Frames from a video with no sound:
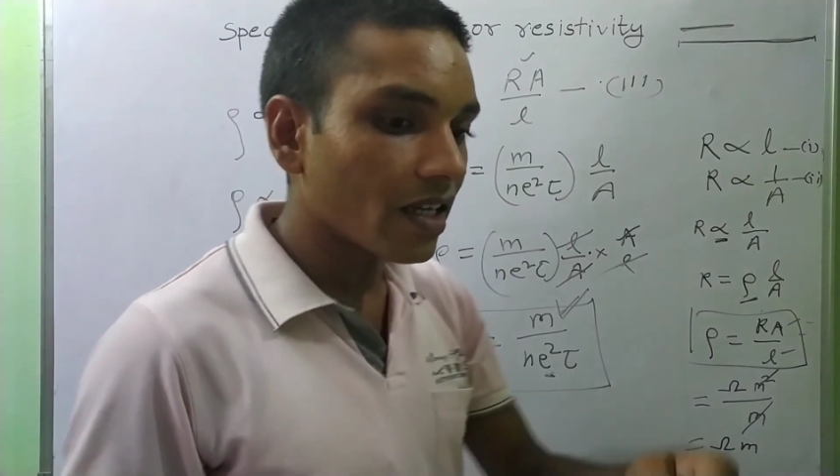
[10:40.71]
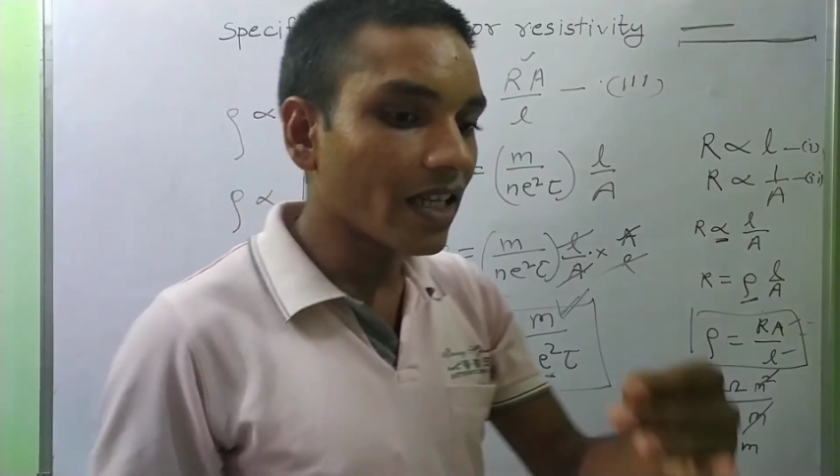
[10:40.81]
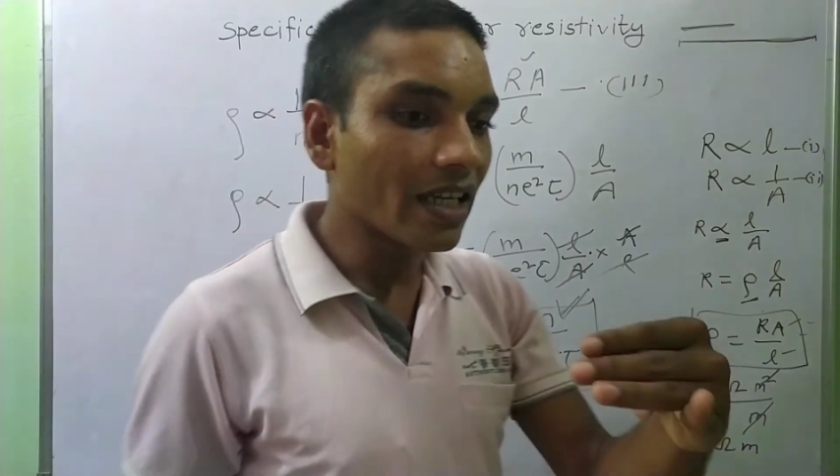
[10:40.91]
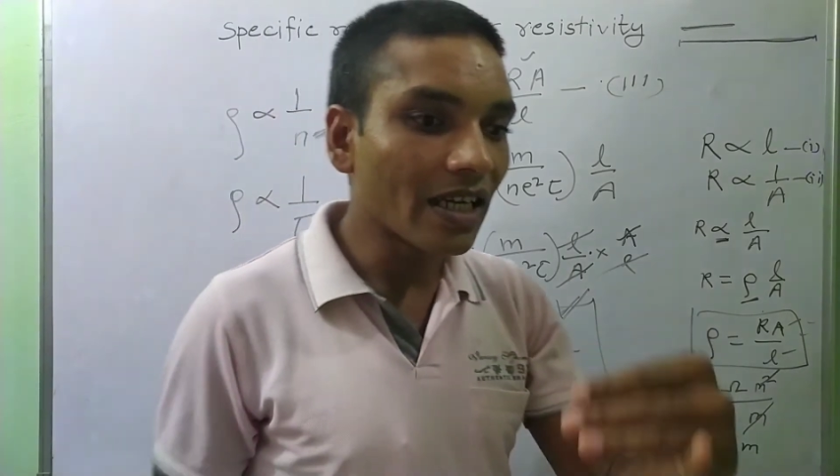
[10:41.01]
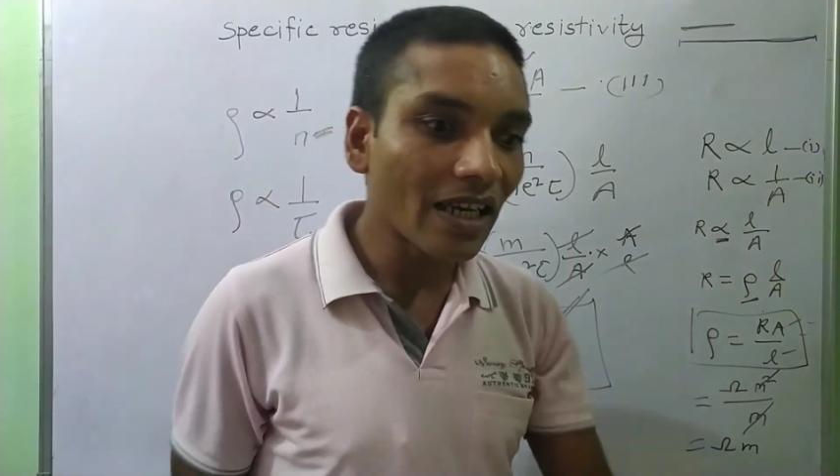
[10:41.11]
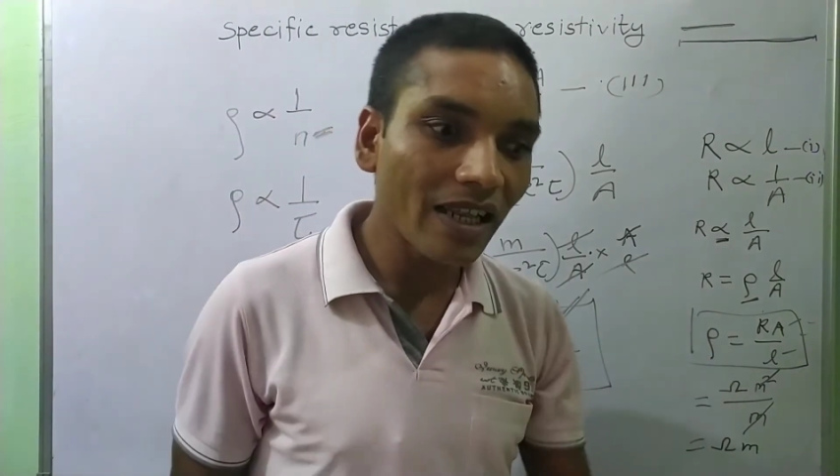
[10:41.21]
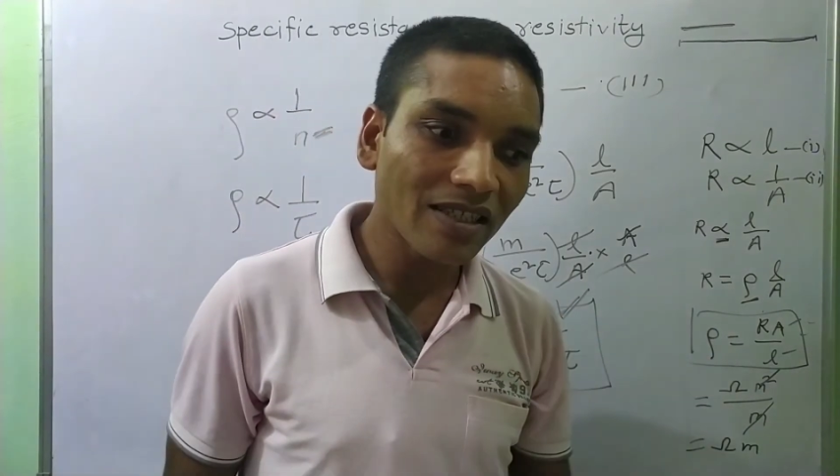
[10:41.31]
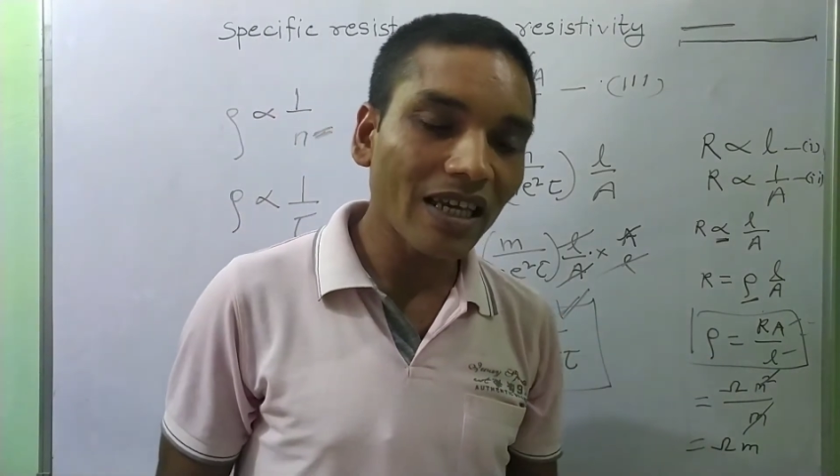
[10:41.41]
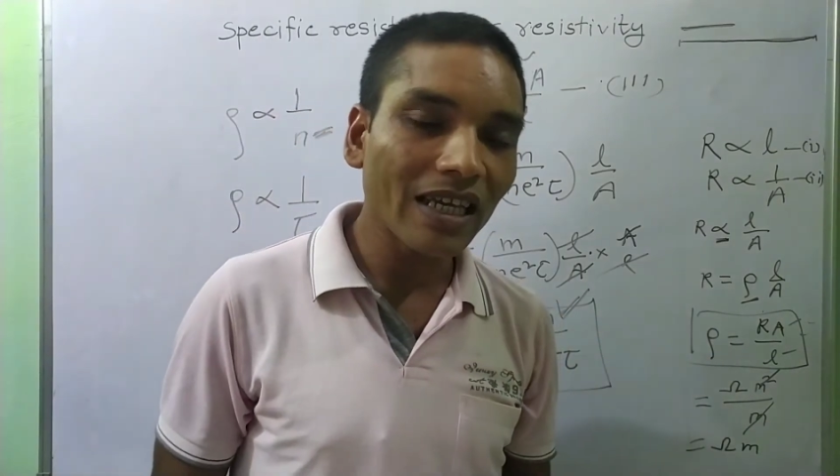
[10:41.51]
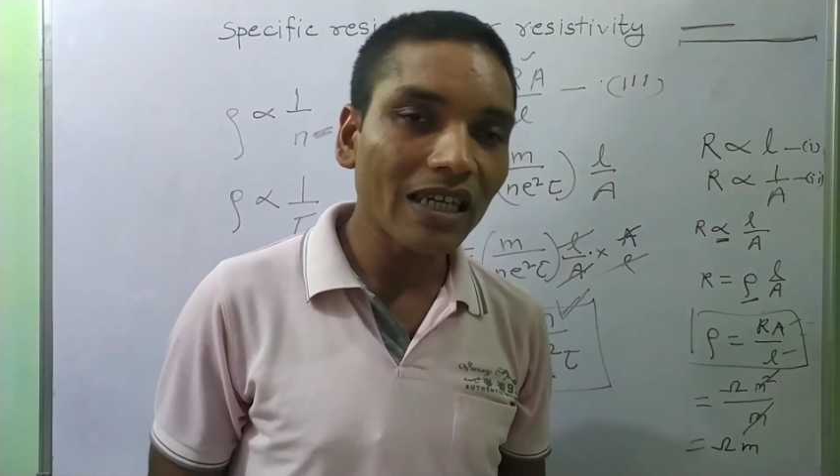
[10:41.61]
decrease
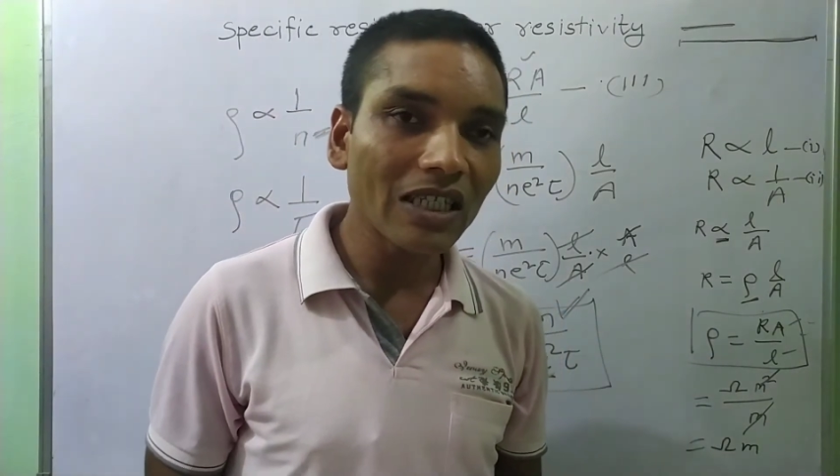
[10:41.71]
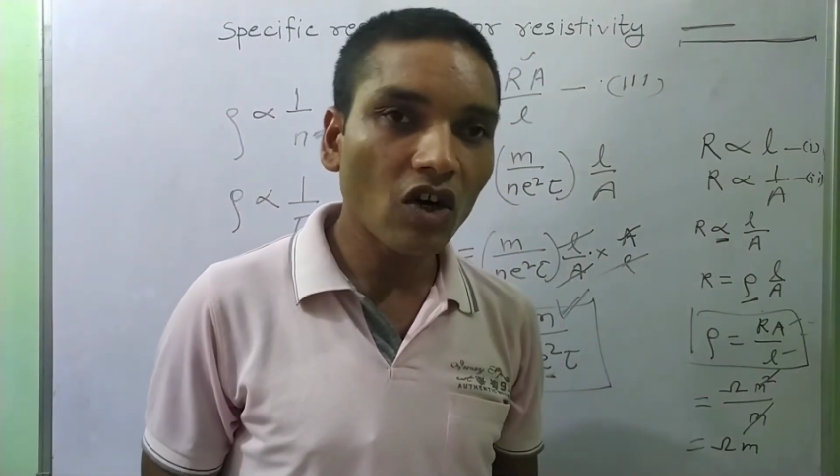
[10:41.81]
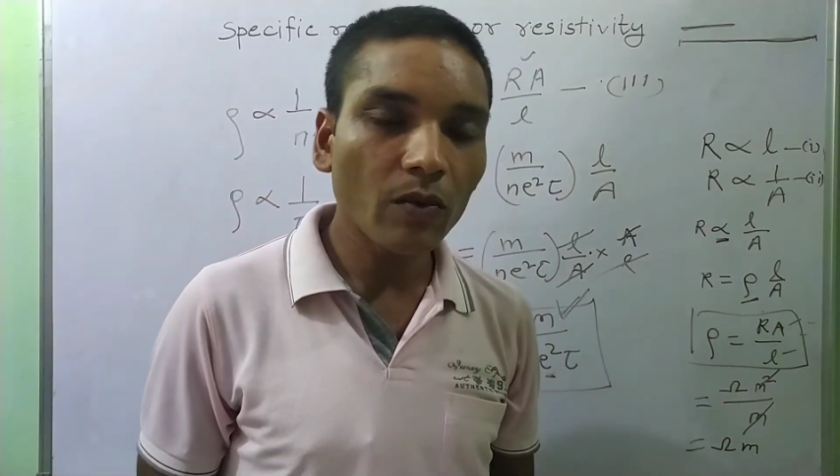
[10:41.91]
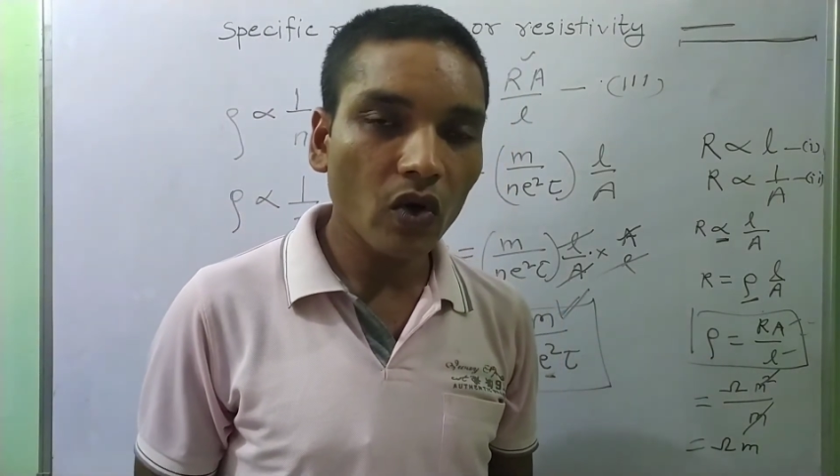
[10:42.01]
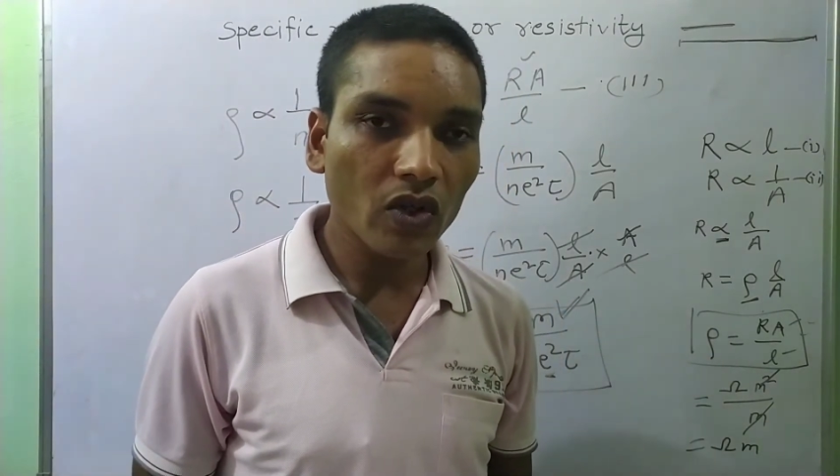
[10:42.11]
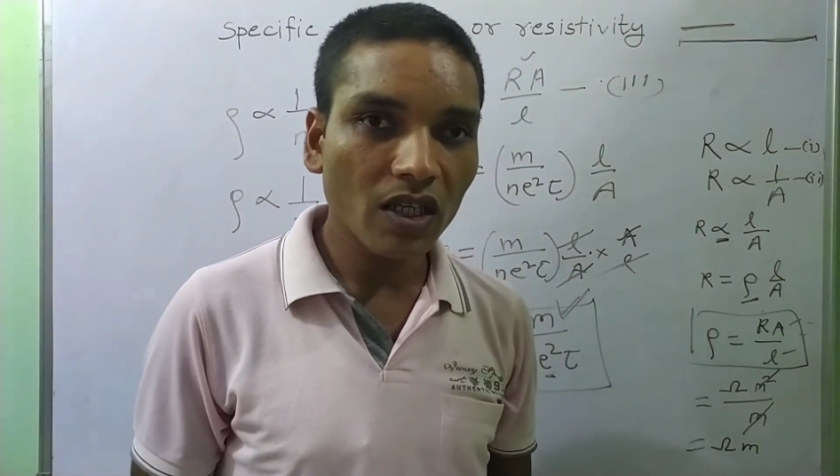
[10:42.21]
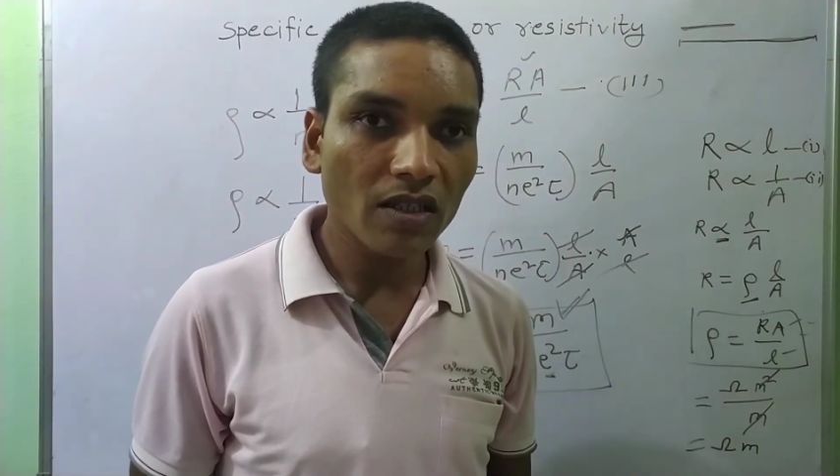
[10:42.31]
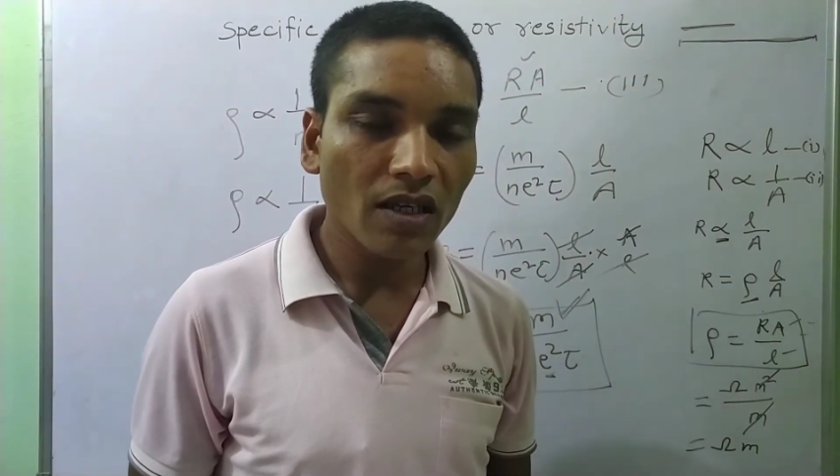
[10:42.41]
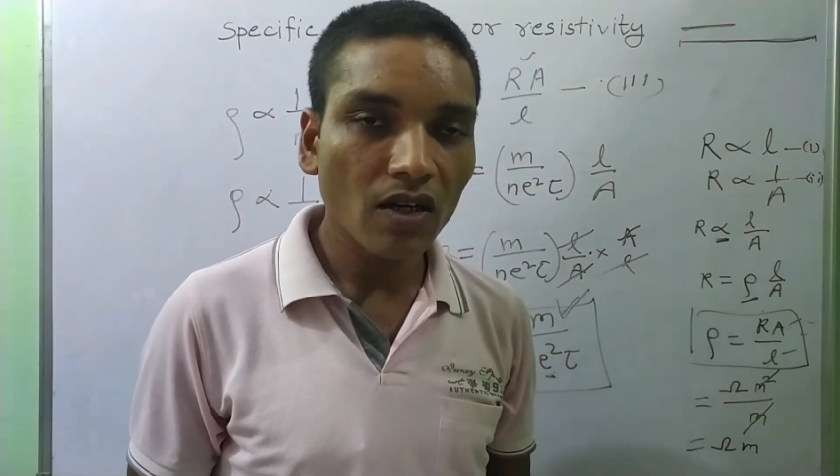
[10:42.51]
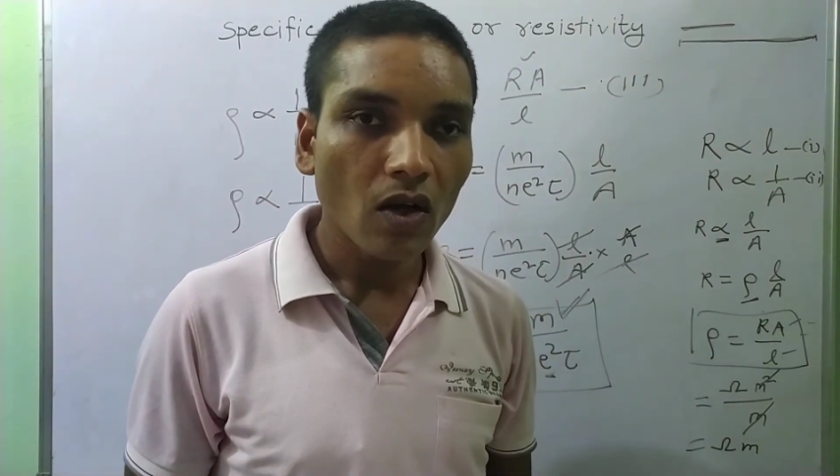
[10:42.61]
the area of cross
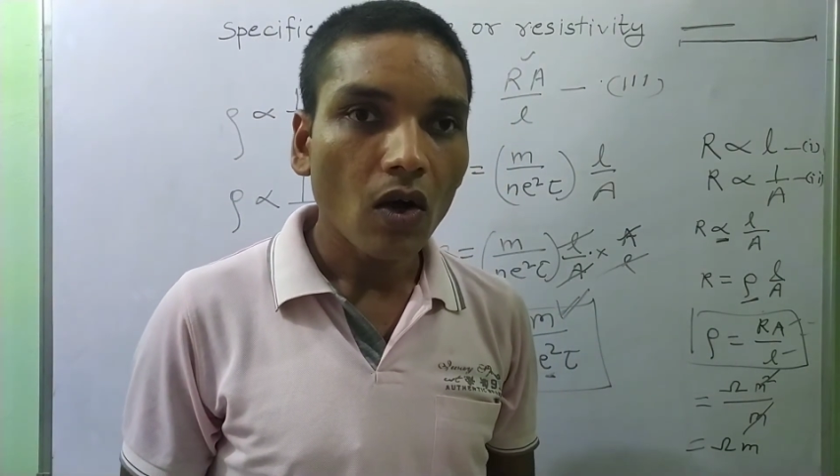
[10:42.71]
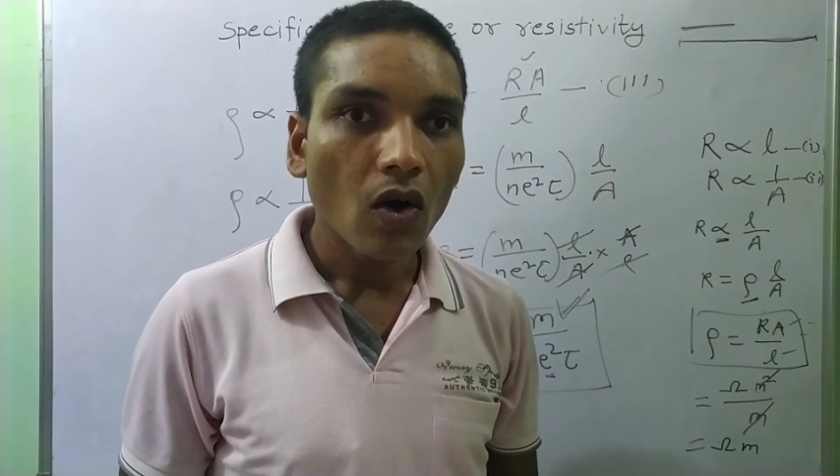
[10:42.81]
section